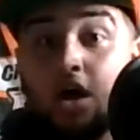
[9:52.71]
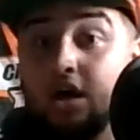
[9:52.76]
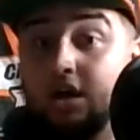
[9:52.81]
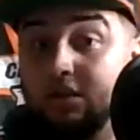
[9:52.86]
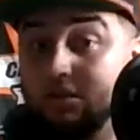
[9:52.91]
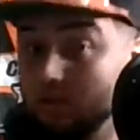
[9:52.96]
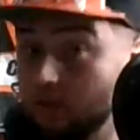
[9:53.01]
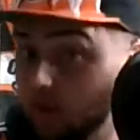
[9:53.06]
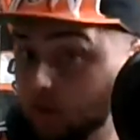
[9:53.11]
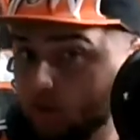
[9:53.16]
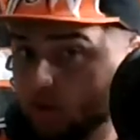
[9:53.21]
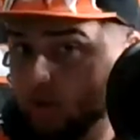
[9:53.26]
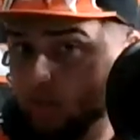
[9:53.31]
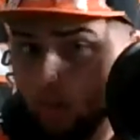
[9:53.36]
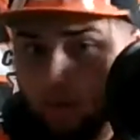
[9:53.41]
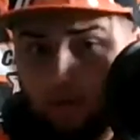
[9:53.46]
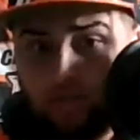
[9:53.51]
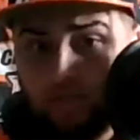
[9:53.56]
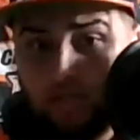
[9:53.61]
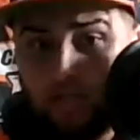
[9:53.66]
Logan
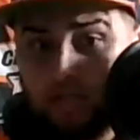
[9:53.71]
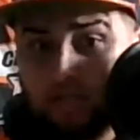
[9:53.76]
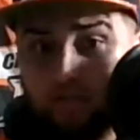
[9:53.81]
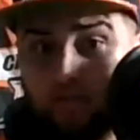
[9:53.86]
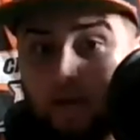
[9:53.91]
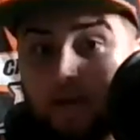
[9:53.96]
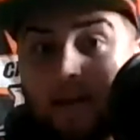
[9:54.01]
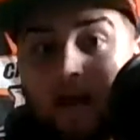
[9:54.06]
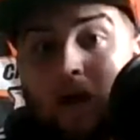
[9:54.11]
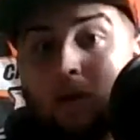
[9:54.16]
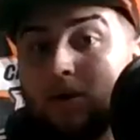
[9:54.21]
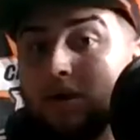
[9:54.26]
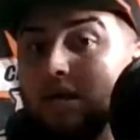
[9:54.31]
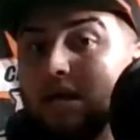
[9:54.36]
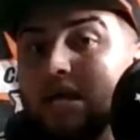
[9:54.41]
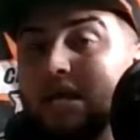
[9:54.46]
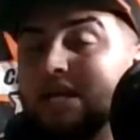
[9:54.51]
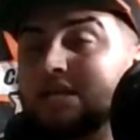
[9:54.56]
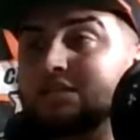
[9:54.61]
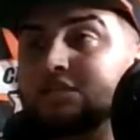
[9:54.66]
Wilson, as of right now,
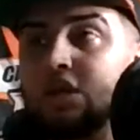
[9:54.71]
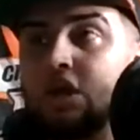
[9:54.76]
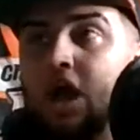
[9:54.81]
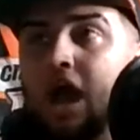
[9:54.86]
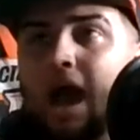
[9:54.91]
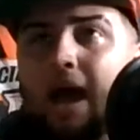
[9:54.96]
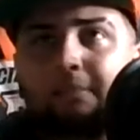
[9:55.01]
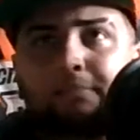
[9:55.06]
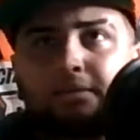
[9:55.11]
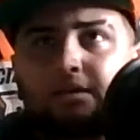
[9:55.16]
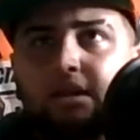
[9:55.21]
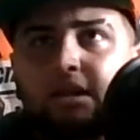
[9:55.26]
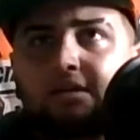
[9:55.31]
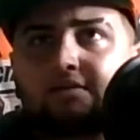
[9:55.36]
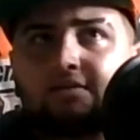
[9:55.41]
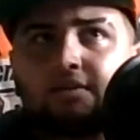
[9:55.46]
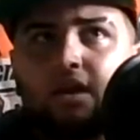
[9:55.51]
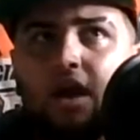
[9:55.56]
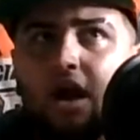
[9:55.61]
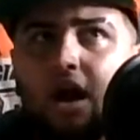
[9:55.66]
is, I believe,
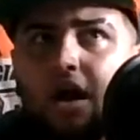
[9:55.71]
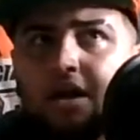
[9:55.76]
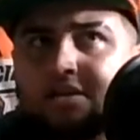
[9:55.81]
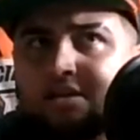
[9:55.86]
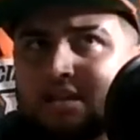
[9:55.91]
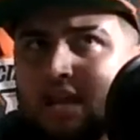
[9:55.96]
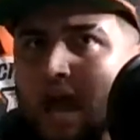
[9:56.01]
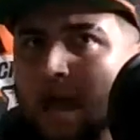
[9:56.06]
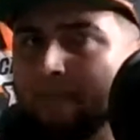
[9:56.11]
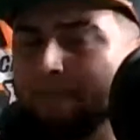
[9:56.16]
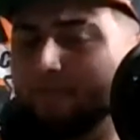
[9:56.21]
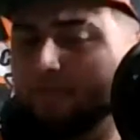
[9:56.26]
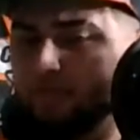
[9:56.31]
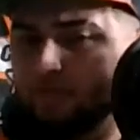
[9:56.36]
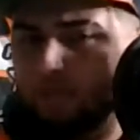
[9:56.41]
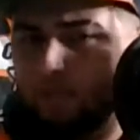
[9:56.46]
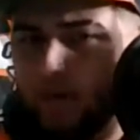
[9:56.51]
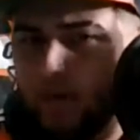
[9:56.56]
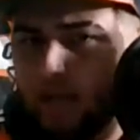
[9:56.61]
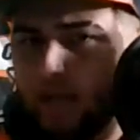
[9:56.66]
a top
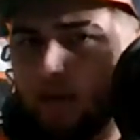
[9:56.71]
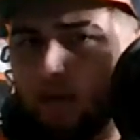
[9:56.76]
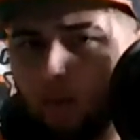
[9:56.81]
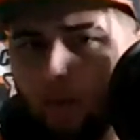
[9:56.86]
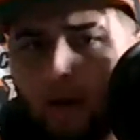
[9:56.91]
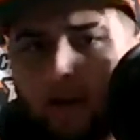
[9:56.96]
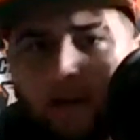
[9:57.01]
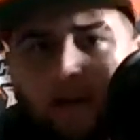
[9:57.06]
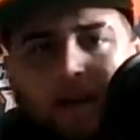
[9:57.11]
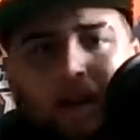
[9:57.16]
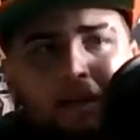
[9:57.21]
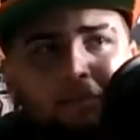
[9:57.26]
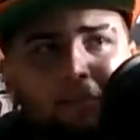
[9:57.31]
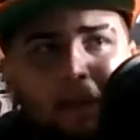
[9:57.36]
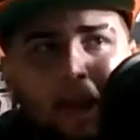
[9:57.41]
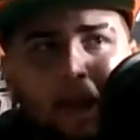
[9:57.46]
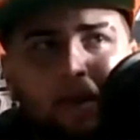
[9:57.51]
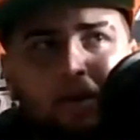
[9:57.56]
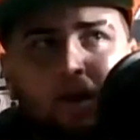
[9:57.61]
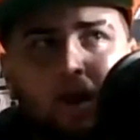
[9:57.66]
3 graded in
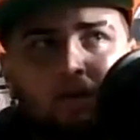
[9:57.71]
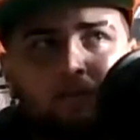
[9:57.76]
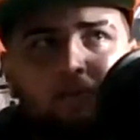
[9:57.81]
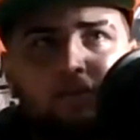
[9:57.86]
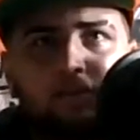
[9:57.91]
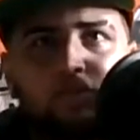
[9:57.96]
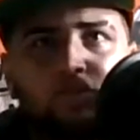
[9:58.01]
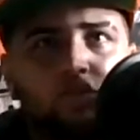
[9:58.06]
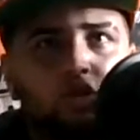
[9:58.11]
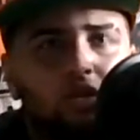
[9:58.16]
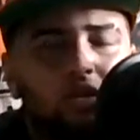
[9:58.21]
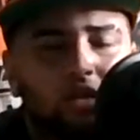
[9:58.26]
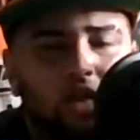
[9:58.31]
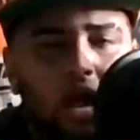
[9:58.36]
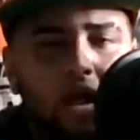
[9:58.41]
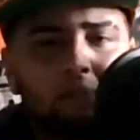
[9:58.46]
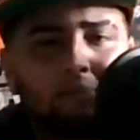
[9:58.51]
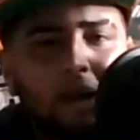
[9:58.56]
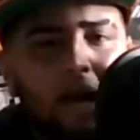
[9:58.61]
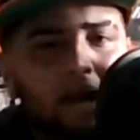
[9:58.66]
man coverage
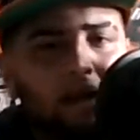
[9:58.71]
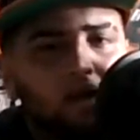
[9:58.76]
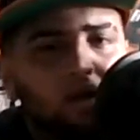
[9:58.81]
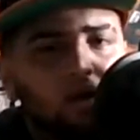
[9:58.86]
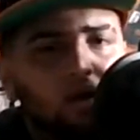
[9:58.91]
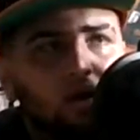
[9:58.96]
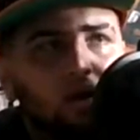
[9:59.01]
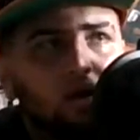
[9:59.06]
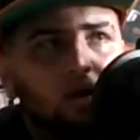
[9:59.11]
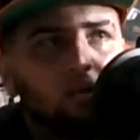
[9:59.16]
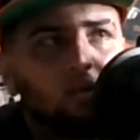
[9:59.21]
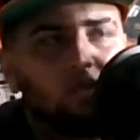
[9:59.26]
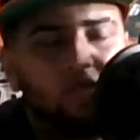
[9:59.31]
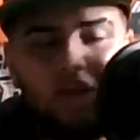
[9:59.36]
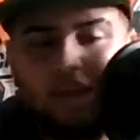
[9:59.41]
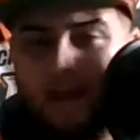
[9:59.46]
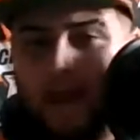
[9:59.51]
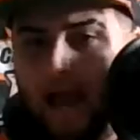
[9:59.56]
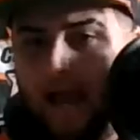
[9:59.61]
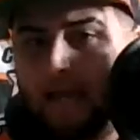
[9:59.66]
linebacker with a
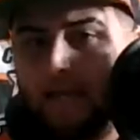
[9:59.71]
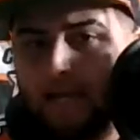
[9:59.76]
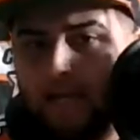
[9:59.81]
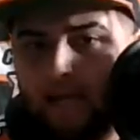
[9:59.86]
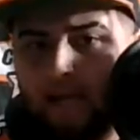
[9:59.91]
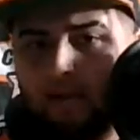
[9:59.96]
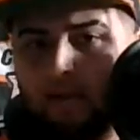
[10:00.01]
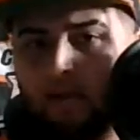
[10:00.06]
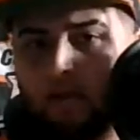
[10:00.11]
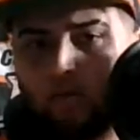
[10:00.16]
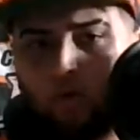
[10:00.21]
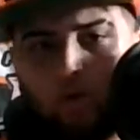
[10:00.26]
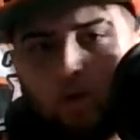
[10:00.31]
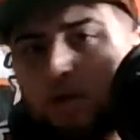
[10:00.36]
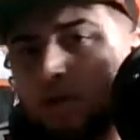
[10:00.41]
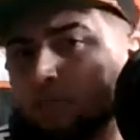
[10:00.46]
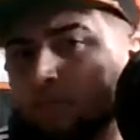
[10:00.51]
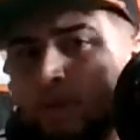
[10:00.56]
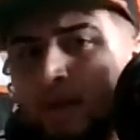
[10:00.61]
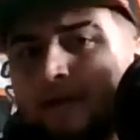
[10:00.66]
90,
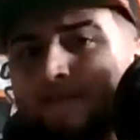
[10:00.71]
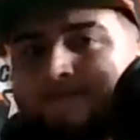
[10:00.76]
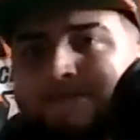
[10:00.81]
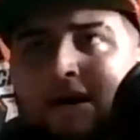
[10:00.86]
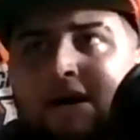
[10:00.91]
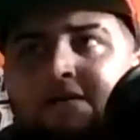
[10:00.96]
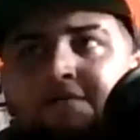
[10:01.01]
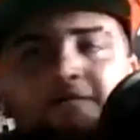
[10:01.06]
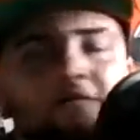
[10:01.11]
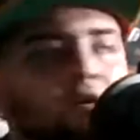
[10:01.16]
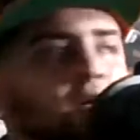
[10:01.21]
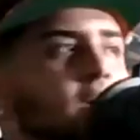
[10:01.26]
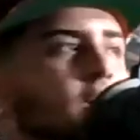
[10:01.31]
according to PFF.